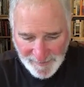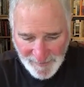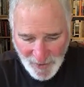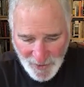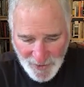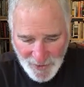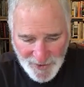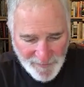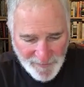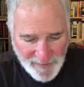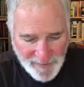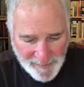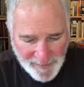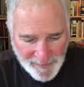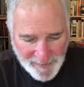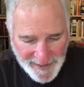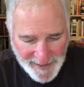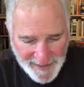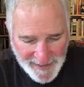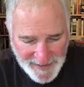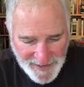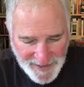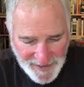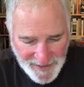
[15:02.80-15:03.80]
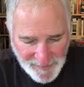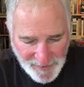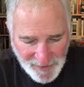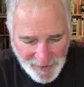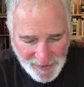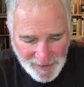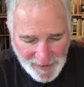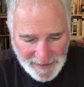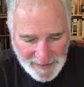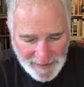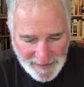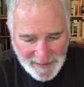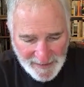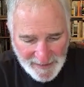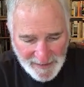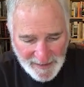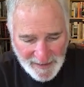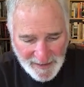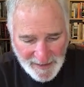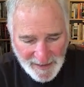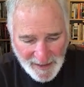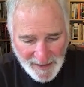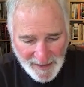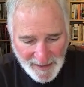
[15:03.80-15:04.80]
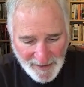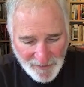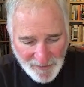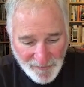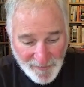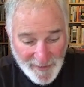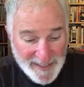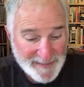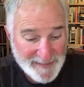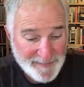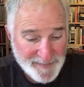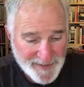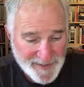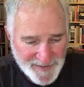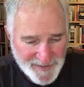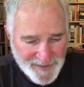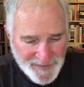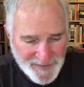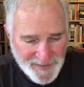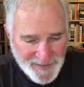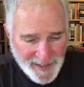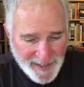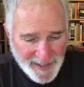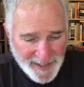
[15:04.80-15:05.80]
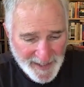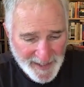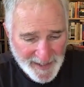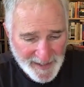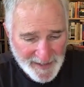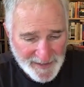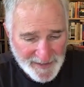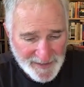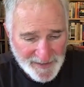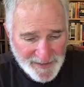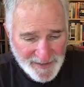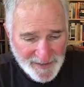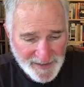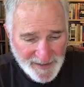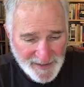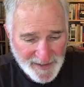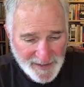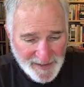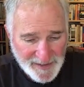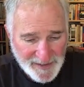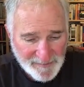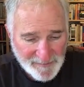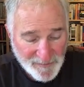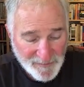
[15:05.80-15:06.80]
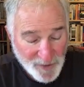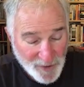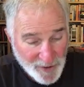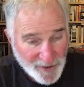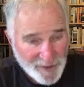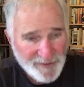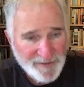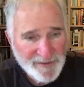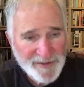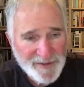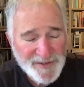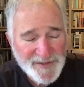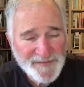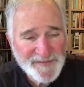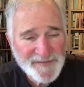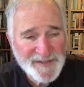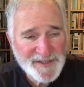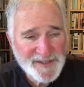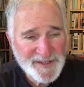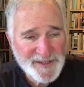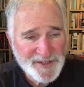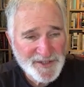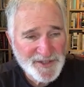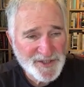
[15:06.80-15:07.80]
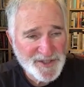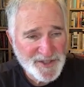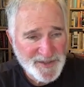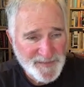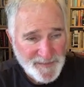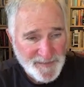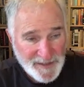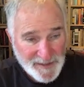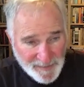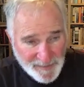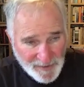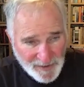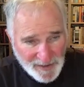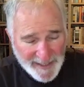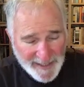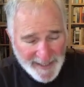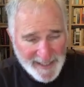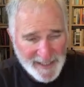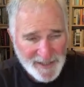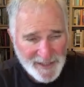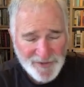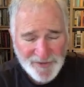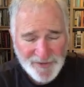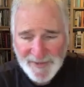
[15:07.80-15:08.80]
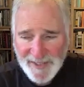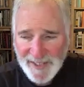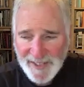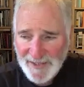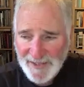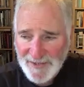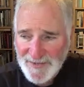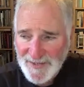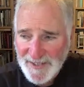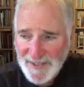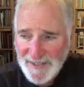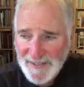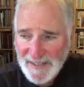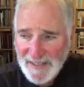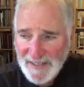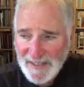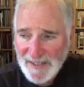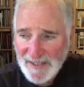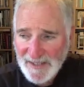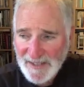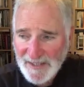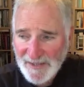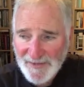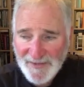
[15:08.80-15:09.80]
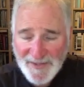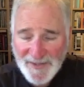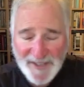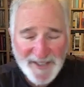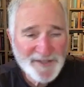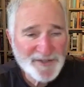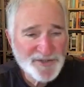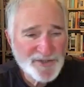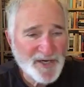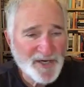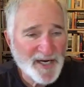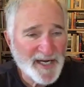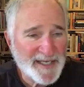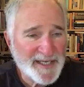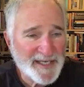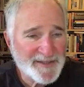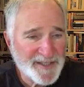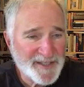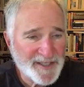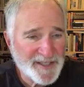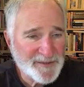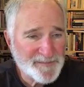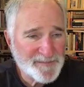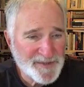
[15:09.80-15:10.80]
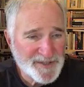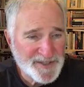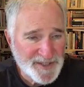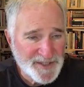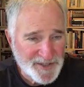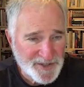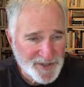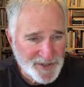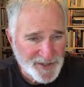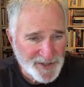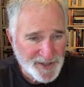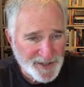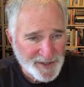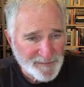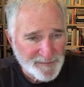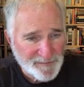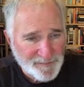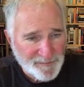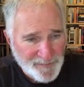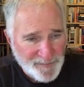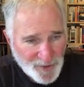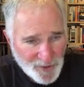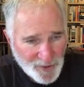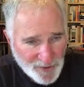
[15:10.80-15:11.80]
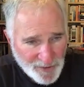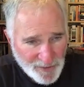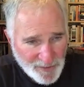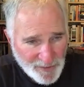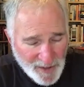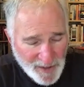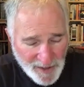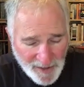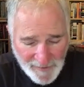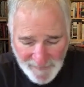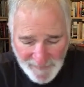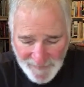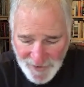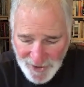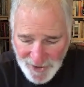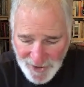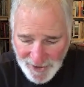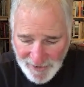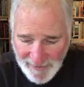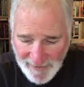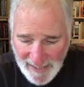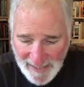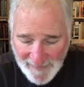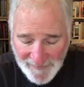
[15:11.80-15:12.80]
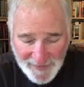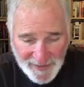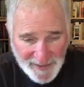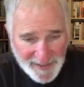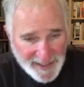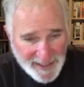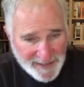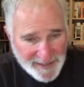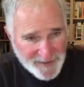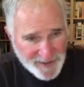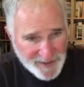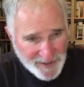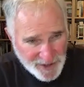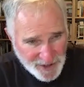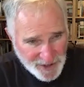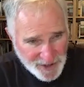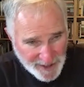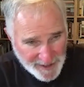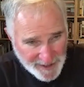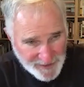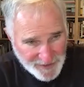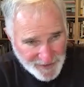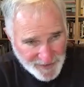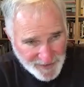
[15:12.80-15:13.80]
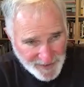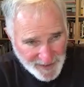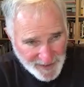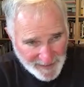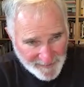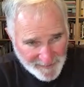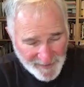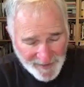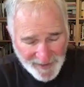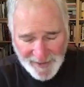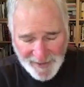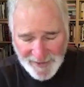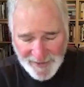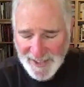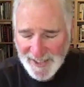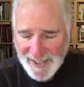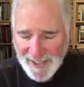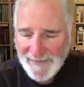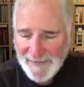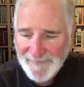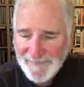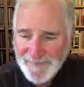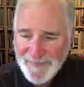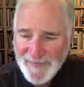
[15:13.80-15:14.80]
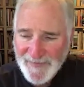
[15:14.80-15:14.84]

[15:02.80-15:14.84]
most reprehensible rapists and murderers of indigenous people, Andrew Kelsey, they're petitioning the Bureau of Geographic Names to change the name of their town.